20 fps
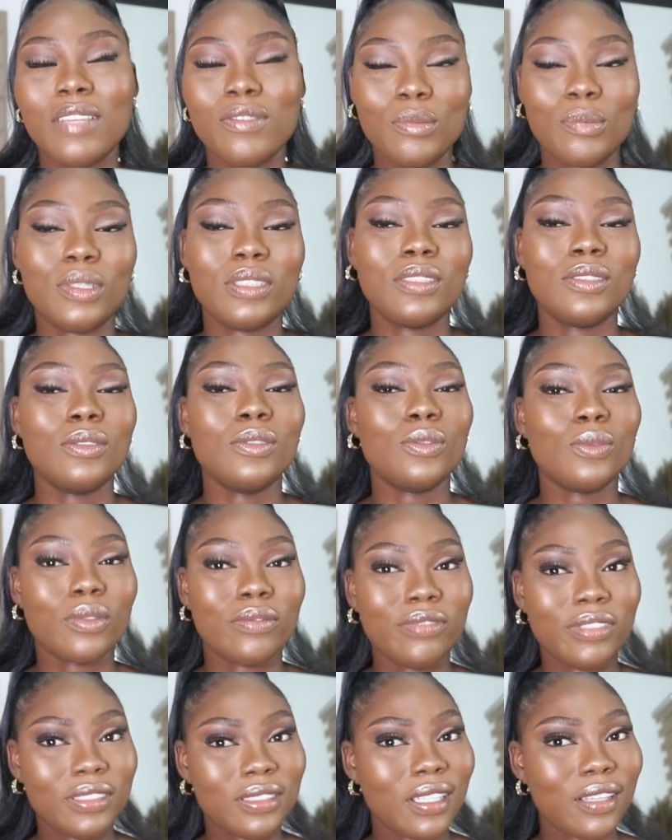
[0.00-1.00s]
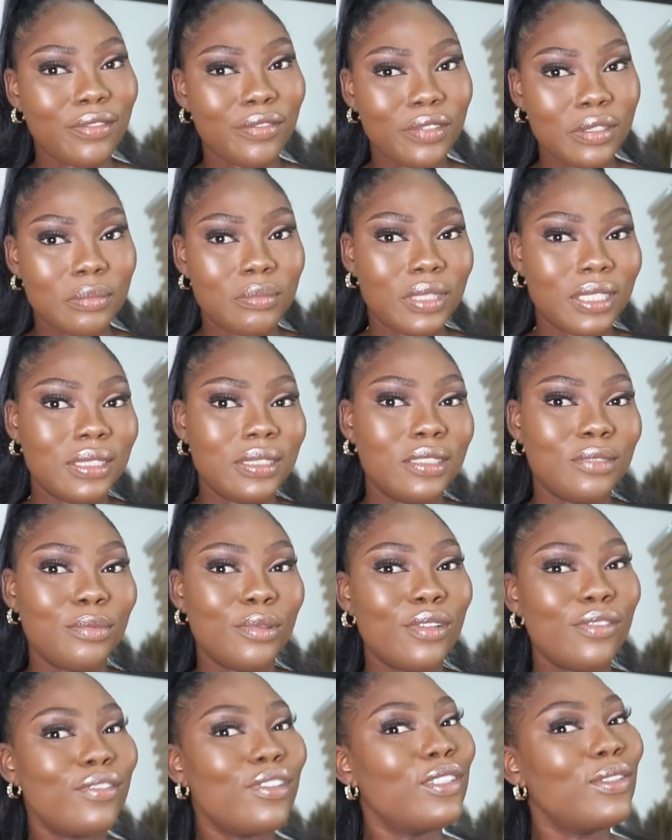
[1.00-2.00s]
everybody knows what visa free means
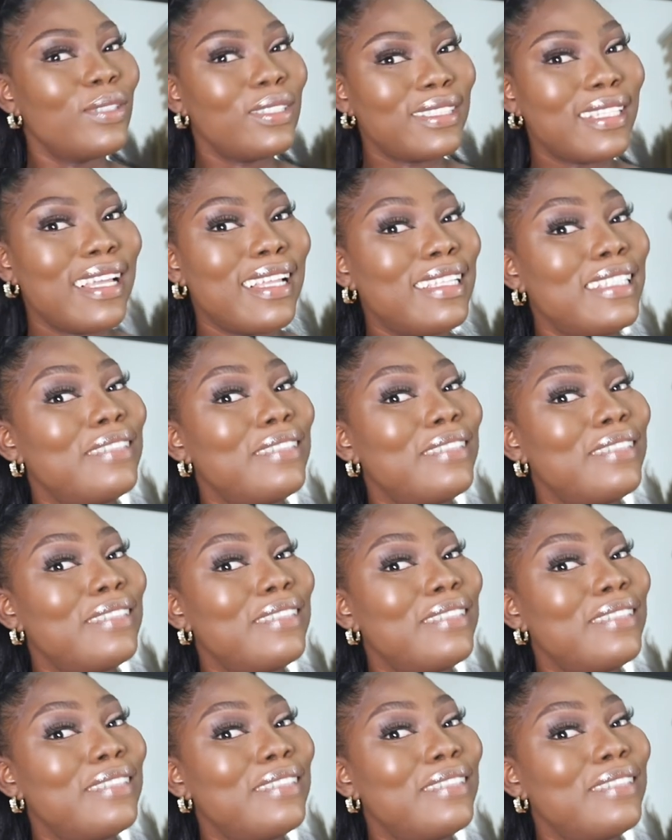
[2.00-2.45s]
but for those that